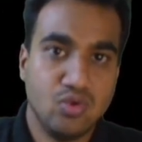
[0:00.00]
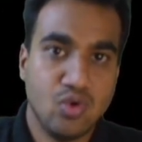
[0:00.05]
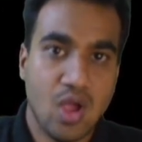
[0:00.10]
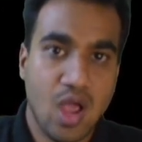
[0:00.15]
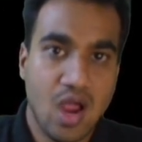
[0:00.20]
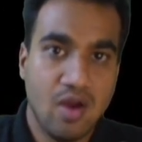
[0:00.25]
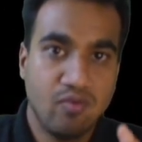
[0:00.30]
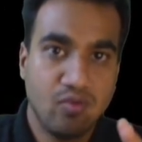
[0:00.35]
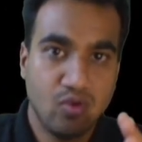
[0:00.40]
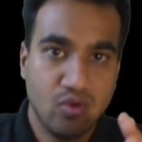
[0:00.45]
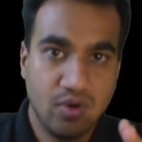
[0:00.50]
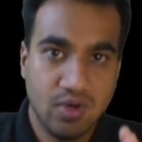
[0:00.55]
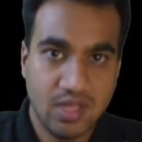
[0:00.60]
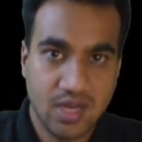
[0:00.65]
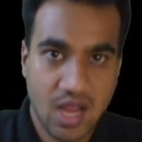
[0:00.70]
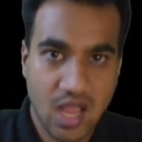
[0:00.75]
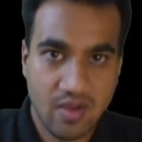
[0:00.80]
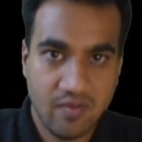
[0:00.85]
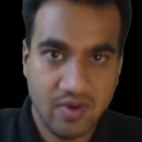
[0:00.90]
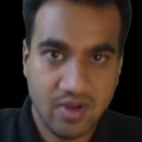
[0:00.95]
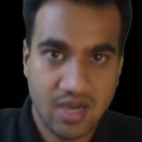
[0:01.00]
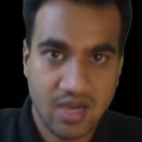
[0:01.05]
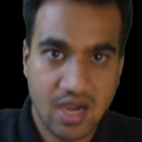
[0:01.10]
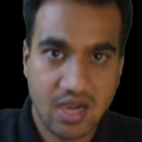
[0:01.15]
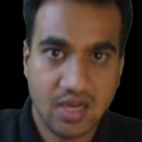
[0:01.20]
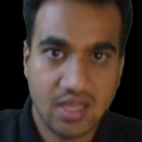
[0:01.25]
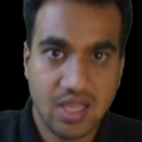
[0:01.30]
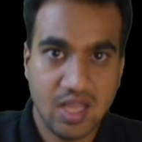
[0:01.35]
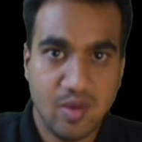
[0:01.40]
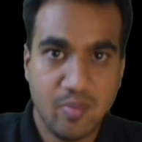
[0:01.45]
you have to derive it
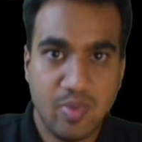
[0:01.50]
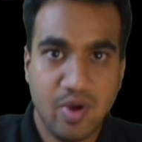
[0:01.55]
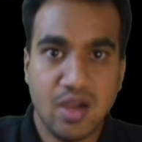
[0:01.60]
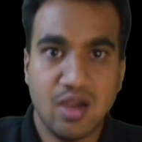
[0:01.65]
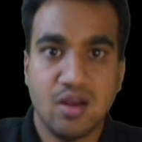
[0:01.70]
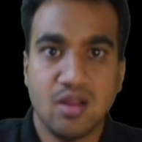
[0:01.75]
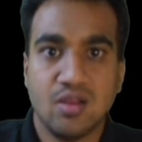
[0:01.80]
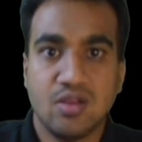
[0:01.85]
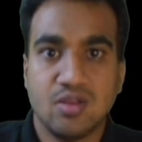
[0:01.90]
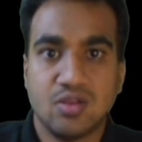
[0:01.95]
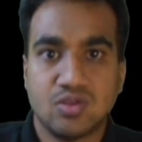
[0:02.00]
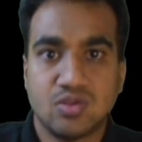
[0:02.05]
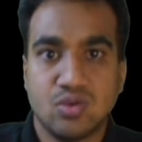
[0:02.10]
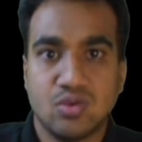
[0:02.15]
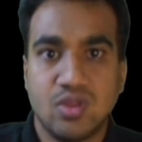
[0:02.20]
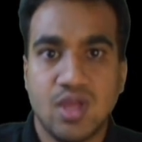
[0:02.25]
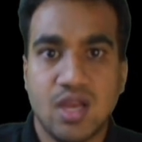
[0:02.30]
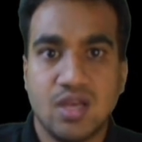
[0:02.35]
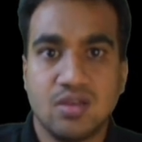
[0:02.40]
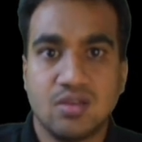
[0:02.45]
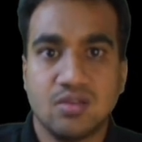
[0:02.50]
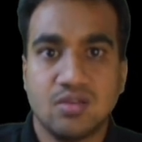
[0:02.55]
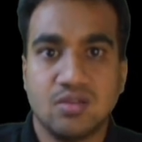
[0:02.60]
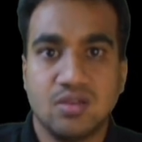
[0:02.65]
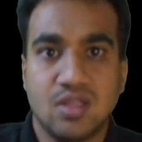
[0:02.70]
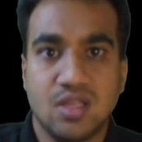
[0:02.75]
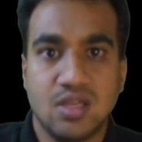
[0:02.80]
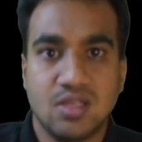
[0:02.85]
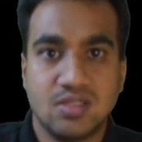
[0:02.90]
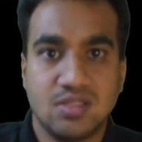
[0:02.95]
and keep it so that
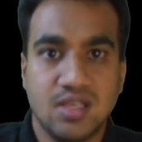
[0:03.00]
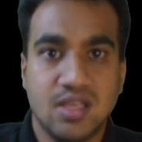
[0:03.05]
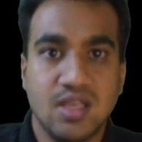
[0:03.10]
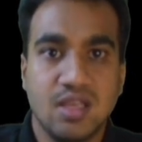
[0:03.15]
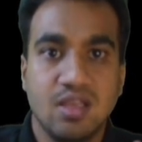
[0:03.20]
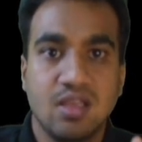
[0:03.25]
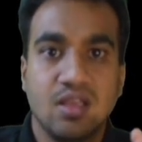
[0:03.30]
there is a